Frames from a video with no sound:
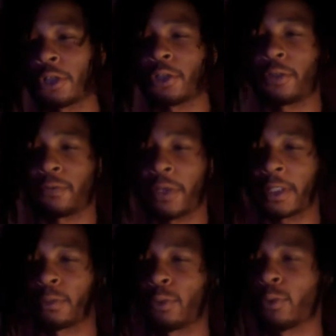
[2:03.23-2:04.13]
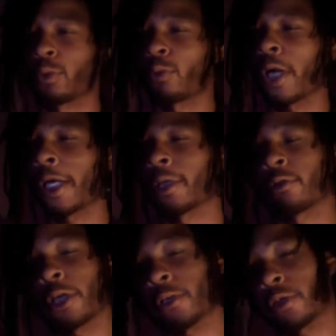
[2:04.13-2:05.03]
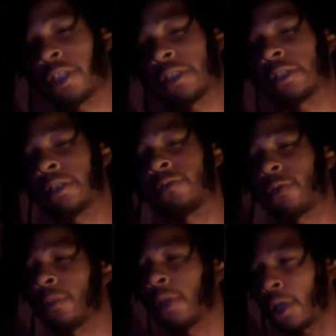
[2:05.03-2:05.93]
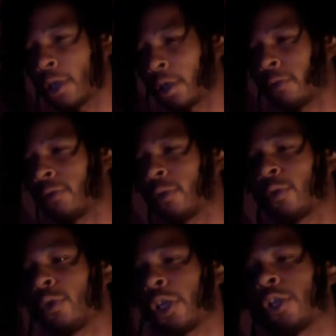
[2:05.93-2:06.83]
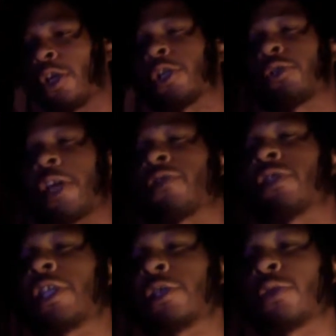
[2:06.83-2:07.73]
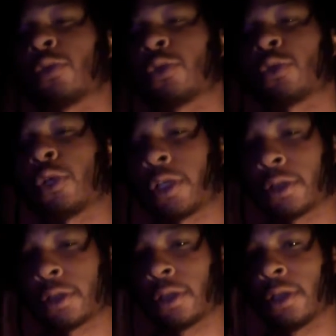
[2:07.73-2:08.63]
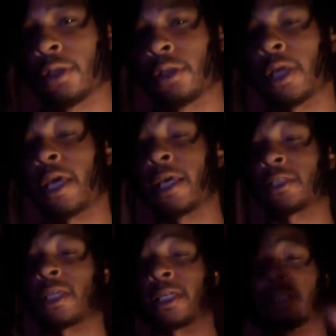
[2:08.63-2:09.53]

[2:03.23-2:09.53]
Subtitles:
larger effects will require greater distances from the Earth or a larger gravitational source, as